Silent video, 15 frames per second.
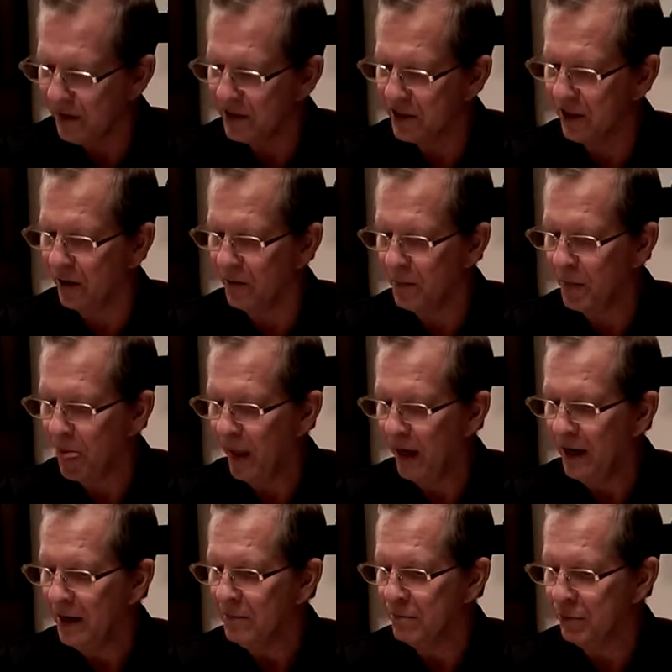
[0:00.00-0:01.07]
So,
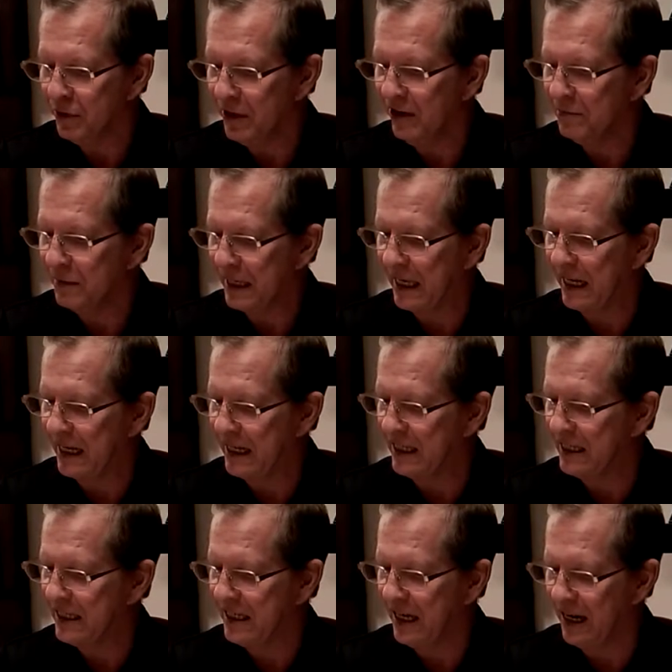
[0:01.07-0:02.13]
Buddha of
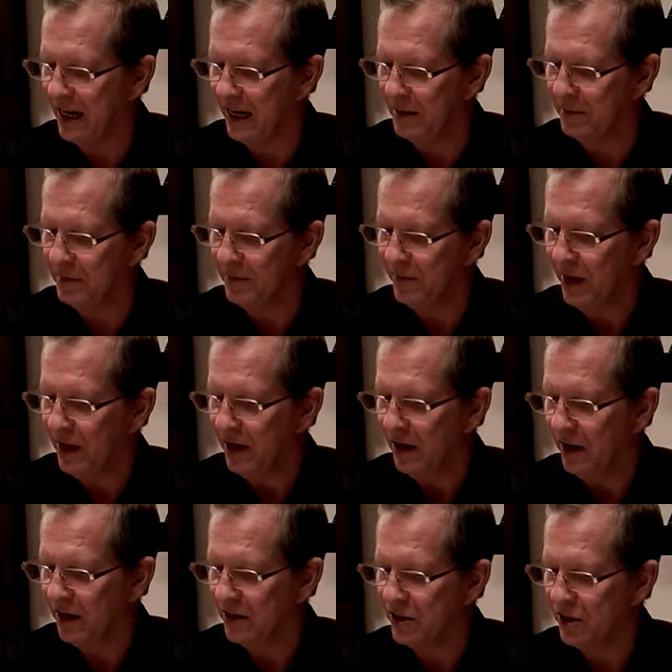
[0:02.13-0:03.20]
beginningless time,
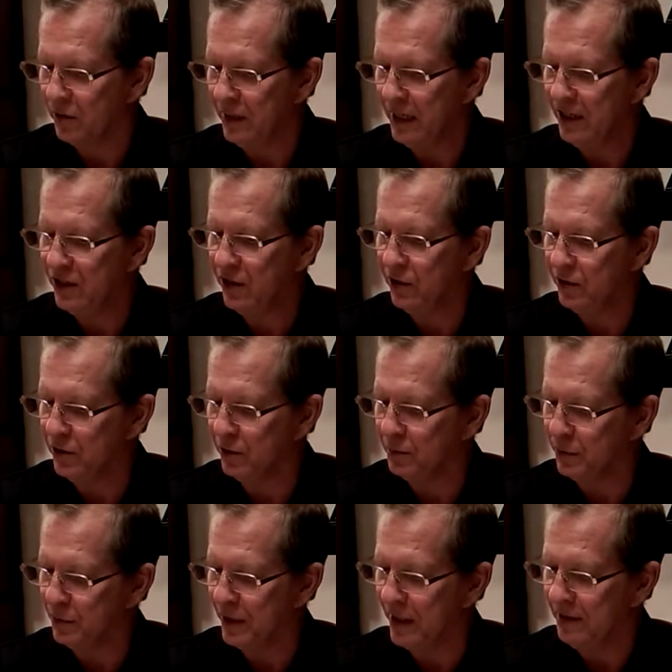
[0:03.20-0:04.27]
also eternal
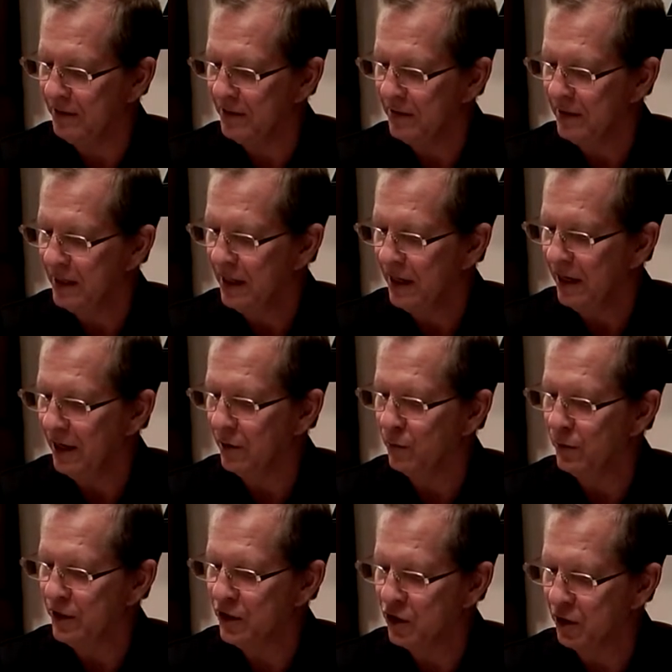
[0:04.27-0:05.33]
Buddha,
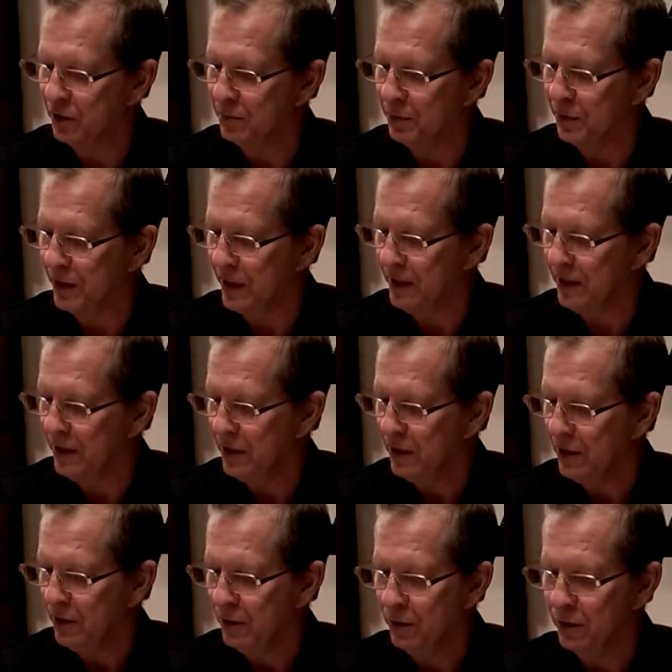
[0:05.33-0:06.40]
original Buddha,
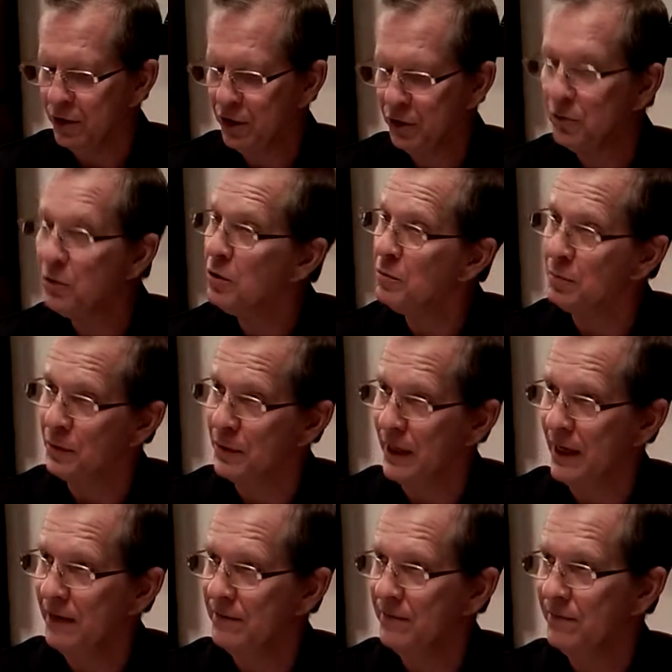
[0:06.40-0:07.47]
or true Buddha.